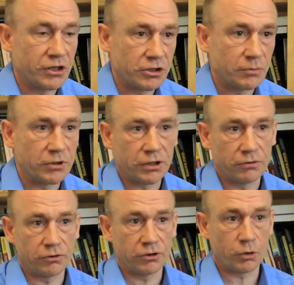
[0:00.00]
teaching
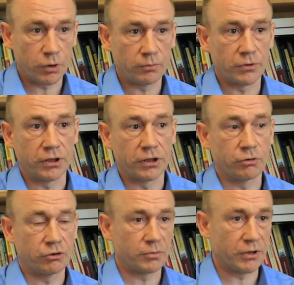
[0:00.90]
materials and equipment in
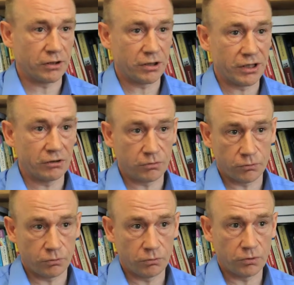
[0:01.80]
order to meet the needs of
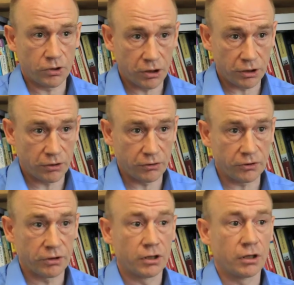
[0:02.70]
all learners.